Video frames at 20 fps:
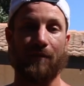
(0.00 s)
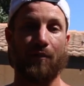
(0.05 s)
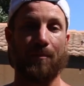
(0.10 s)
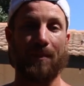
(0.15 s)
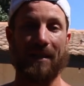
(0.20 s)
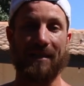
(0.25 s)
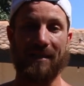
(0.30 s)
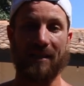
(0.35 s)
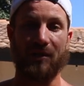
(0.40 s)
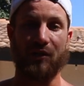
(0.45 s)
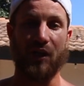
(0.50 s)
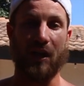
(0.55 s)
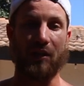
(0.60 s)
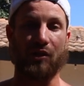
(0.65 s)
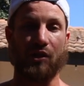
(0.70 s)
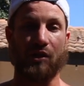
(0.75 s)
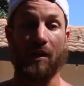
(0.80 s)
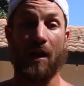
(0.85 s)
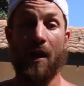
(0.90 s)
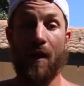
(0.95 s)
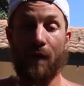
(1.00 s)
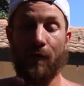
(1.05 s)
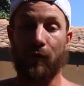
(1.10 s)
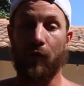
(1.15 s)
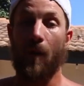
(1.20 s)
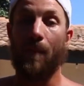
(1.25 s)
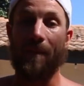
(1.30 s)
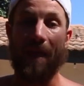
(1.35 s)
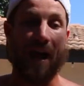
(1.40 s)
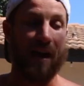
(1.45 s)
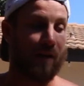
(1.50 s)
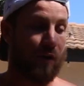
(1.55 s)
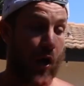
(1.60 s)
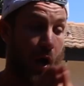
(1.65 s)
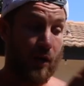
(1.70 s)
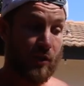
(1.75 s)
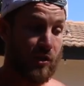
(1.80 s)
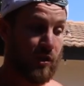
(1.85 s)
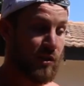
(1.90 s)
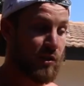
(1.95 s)
of amazing changes from that,
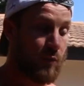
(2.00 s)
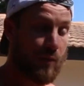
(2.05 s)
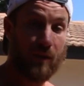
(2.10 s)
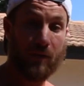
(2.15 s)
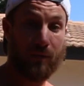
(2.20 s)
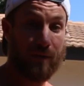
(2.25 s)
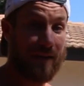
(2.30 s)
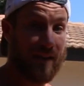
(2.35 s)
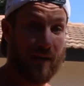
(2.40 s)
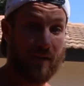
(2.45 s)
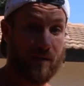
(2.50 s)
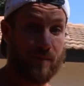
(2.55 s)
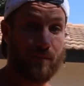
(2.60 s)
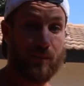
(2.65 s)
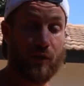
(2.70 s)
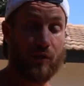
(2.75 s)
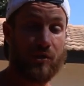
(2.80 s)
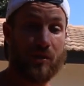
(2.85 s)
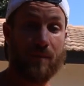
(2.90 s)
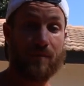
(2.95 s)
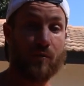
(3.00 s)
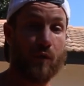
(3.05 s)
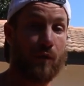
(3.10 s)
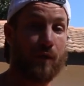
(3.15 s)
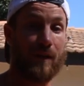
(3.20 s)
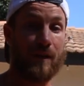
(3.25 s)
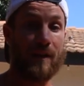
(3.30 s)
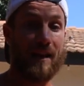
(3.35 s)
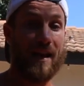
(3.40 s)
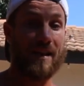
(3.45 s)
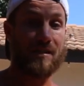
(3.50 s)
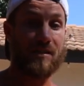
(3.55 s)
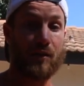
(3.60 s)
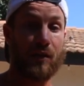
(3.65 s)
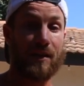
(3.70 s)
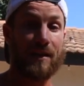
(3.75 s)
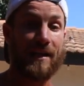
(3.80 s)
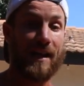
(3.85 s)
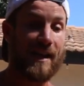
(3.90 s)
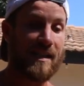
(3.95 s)
not just doing 3,000 push-ups over the last
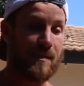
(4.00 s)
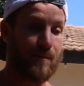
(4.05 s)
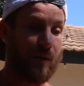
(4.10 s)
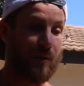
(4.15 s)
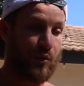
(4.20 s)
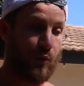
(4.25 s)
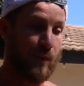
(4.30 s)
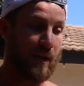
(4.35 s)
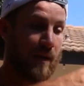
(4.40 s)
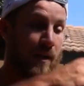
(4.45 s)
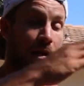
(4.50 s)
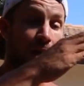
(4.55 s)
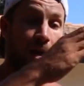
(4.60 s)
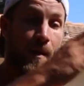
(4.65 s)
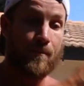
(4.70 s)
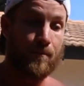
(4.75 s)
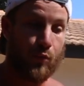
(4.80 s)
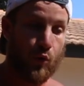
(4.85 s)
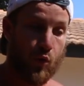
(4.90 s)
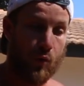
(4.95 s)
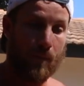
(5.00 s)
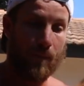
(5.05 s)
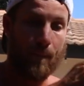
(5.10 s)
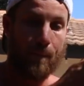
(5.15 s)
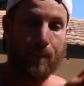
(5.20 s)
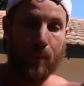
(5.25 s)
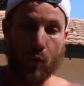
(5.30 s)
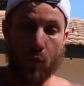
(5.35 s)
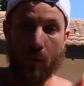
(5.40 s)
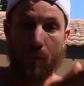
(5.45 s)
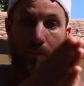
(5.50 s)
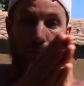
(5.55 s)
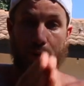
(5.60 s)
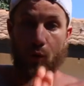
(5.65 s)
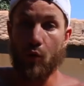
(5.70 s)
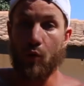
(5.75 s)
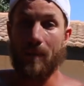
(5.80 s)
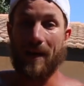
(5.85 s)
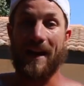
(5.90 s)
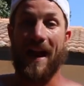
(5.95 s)
30 days, but doing boom, boom,
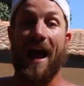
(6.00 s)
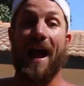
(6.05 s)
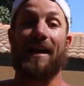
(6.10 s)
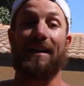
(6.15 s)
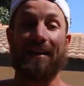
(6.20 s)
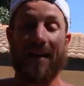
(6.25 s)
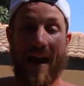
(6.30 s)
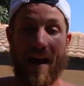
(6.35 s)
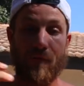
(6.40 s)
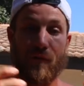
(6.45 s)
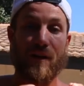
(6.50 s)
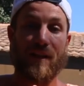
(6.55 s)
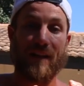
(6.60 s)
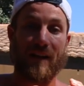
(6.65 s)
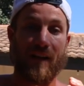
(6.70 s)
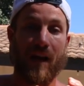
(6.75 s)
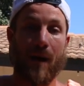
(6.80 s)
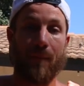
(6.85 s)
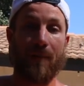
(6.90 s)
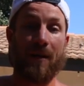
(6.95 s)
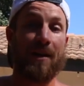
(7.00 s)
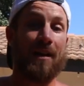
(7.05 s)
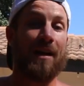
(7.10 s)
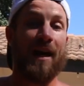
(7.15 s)
boom, and adding everything up,